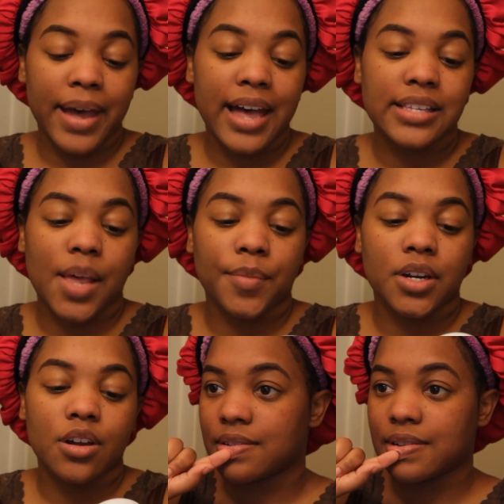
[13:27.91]
mask, I'm
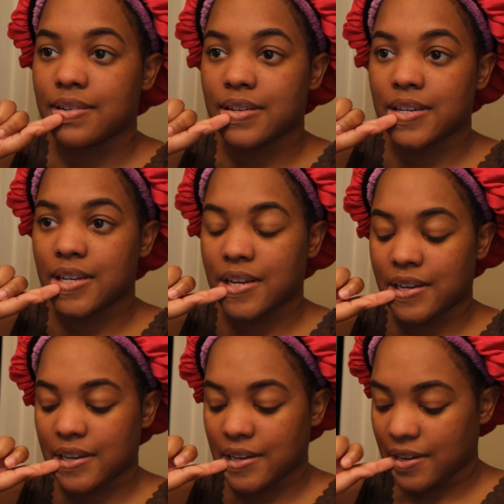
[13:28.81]
gonna go in with the
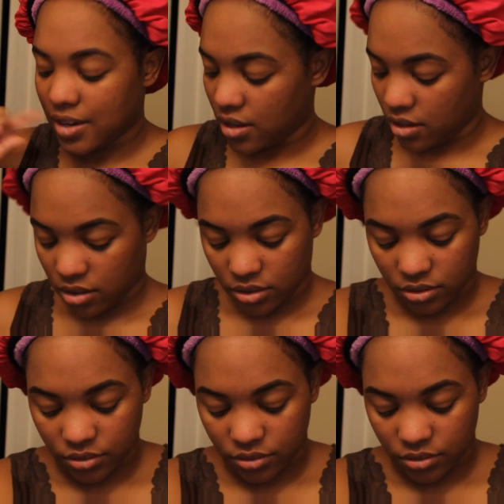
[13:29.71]
Mamonde.